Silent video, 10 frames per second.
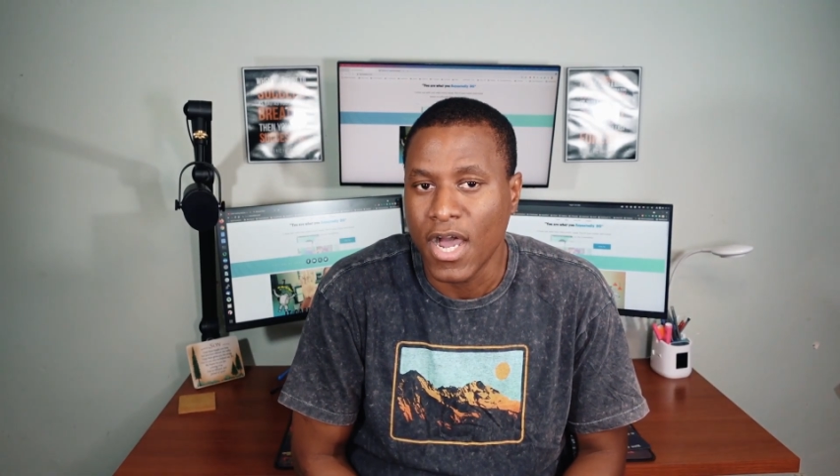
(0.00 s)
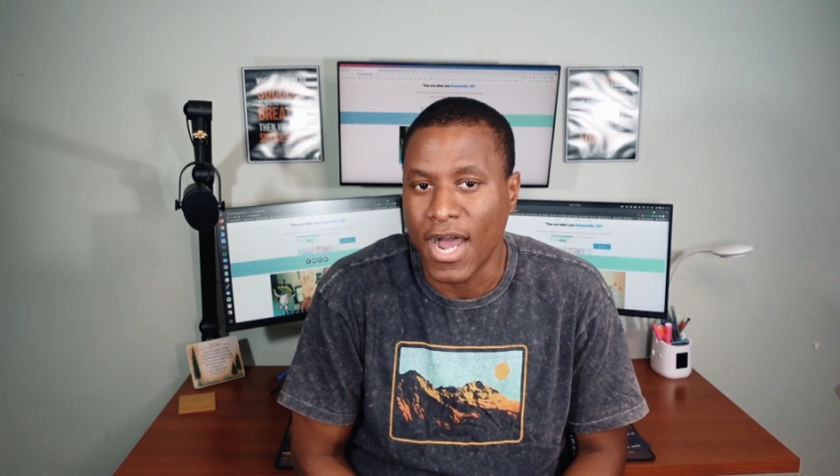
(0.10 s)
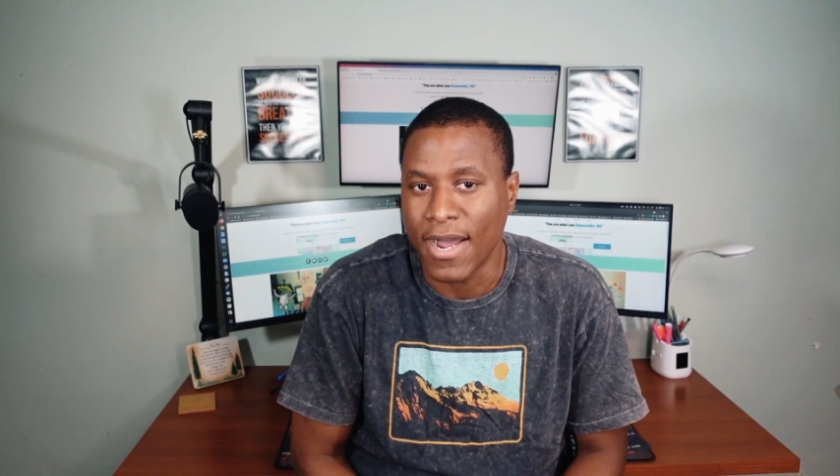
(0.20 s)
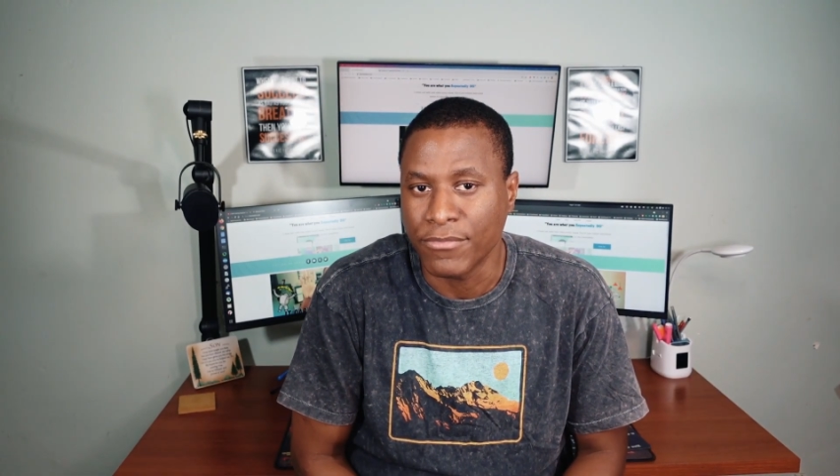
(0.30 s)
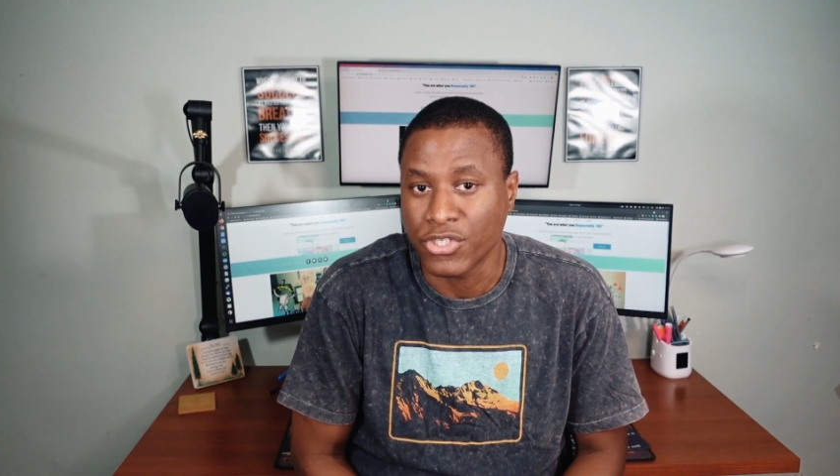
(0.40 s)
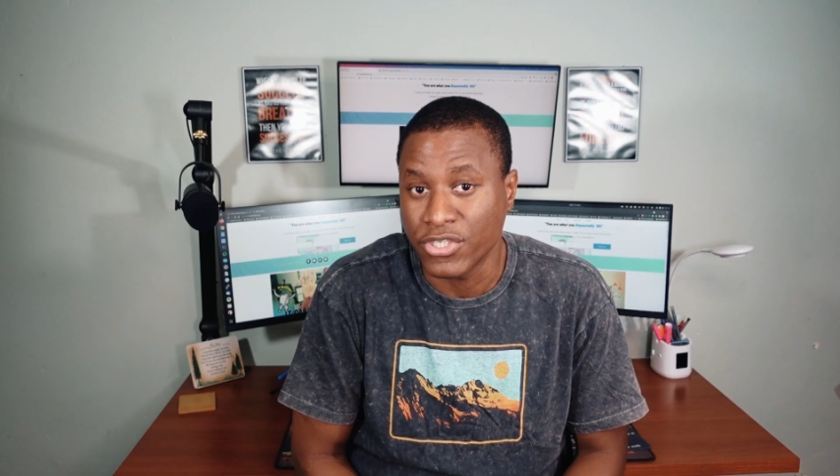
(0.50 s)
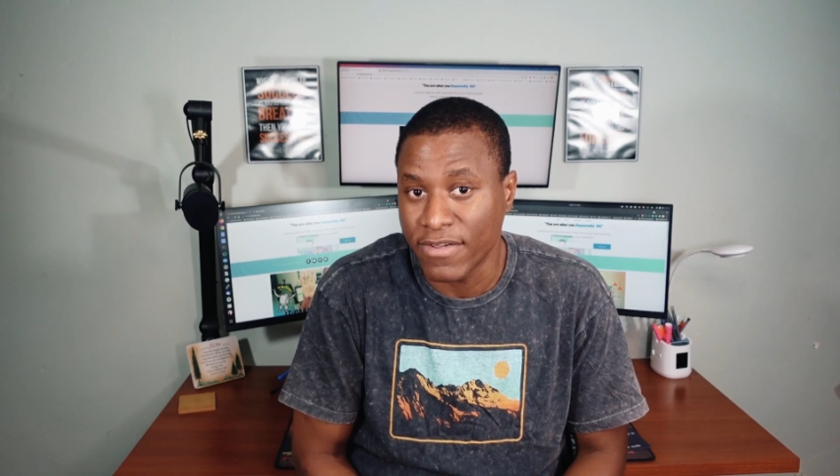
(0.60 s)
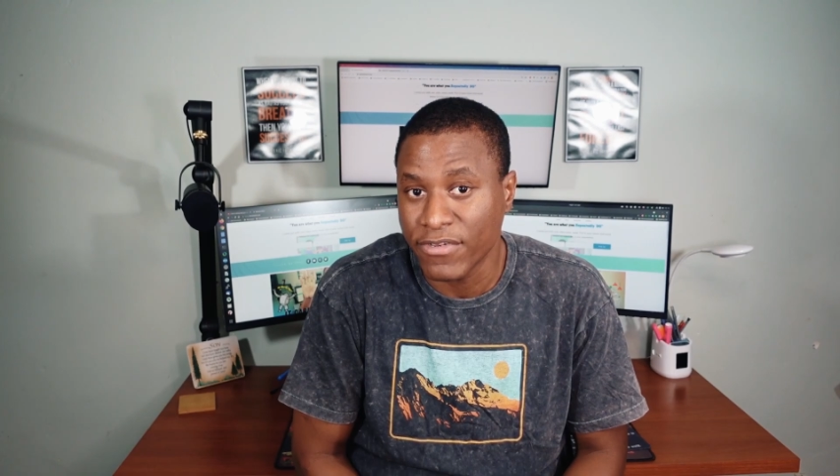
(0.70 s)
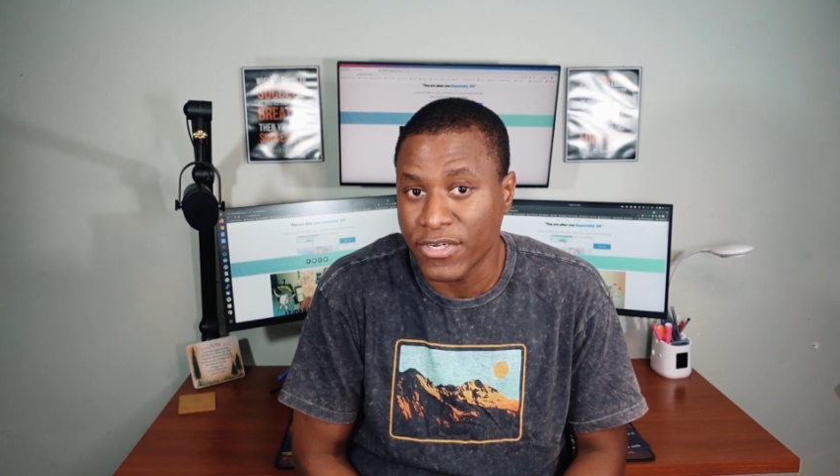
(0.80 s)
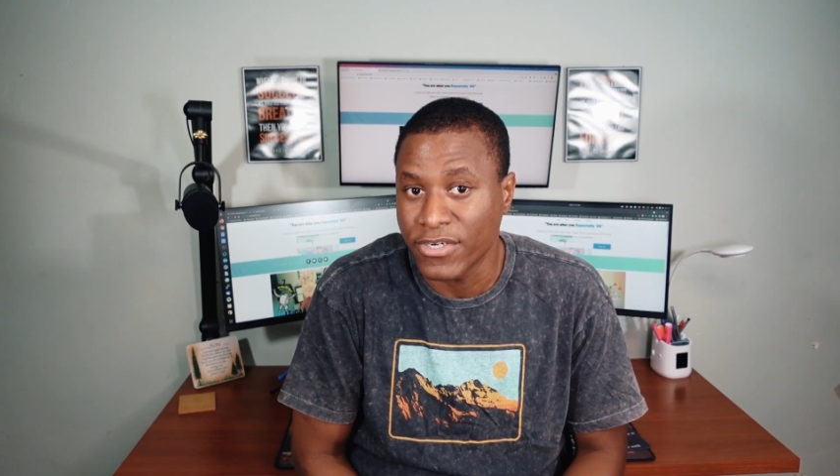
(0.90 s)
So you're
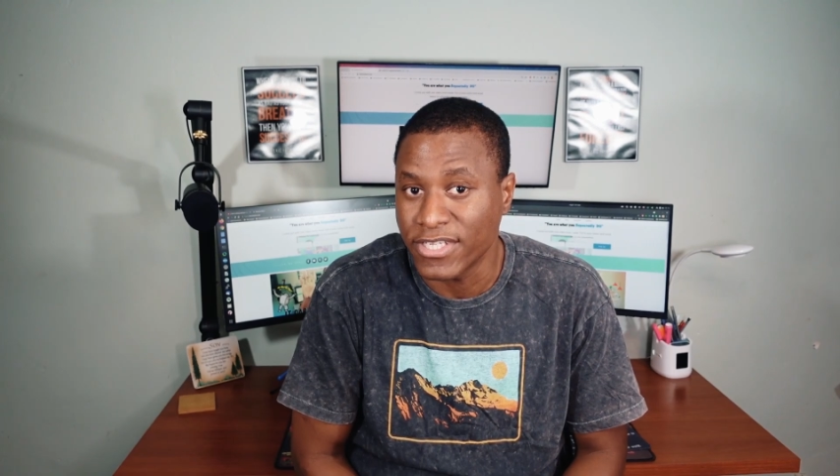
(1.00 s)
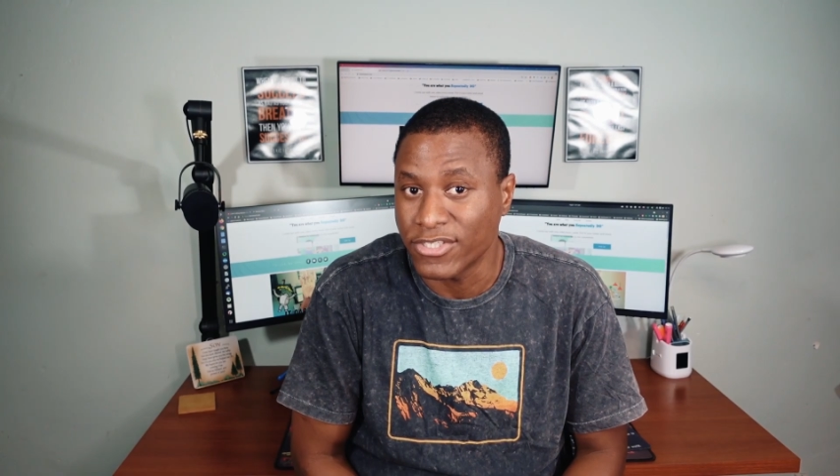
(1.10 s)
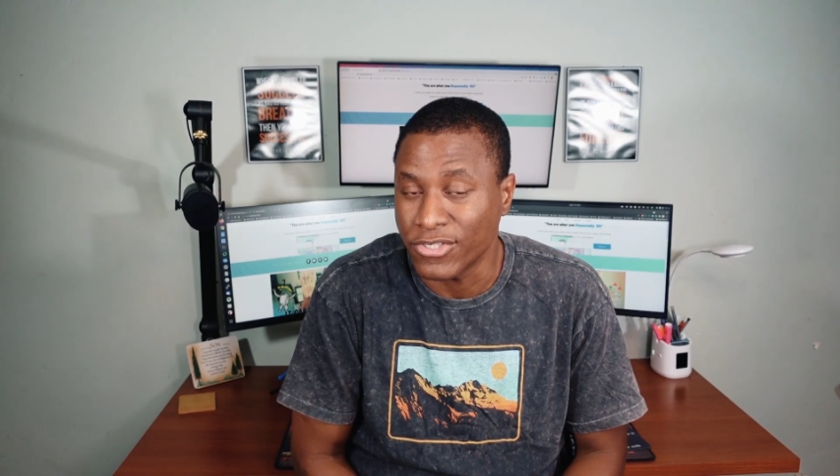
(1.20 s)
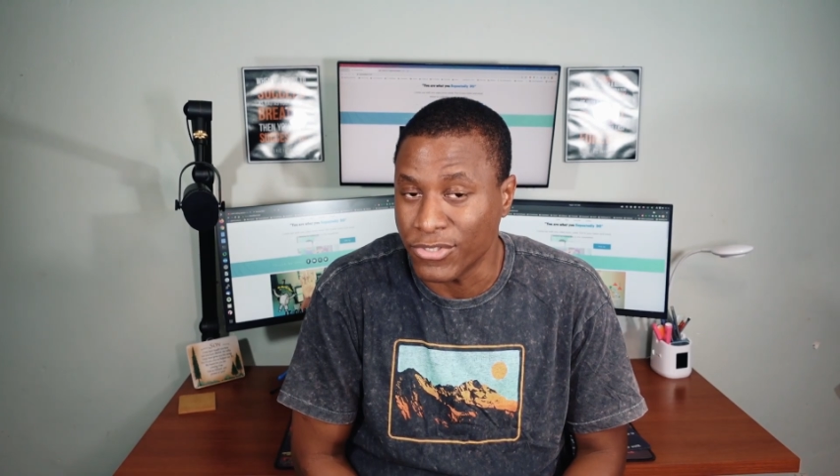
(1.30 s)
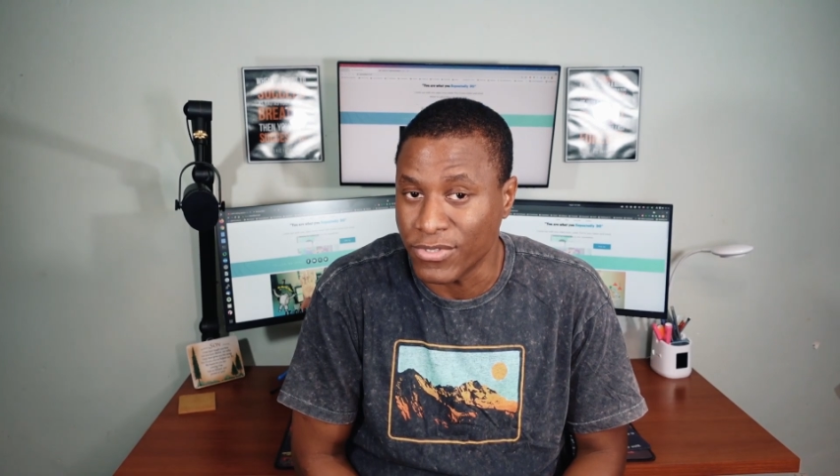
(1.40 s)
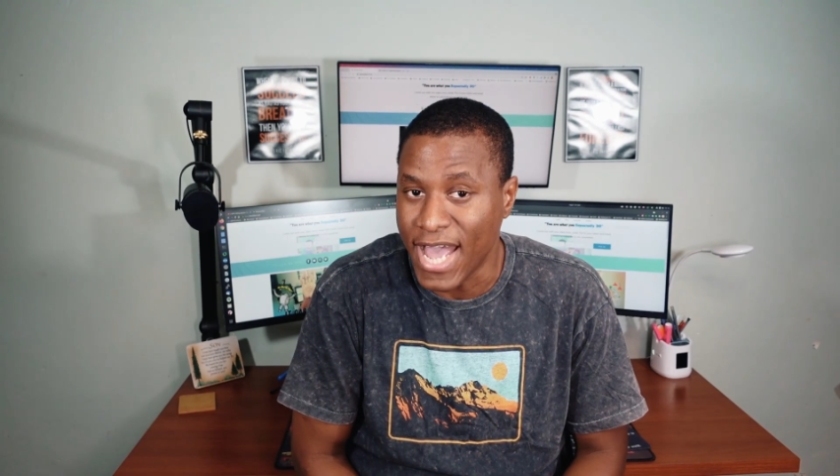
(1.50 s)
definitely going to need to do